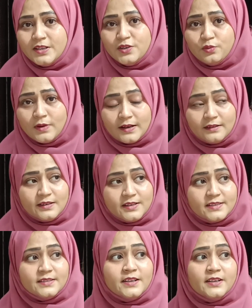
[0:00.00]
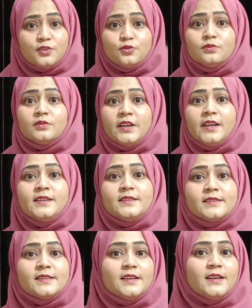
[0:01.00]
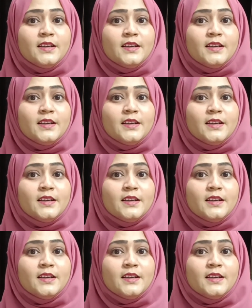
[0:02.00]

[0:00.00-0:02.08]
You are listening to things,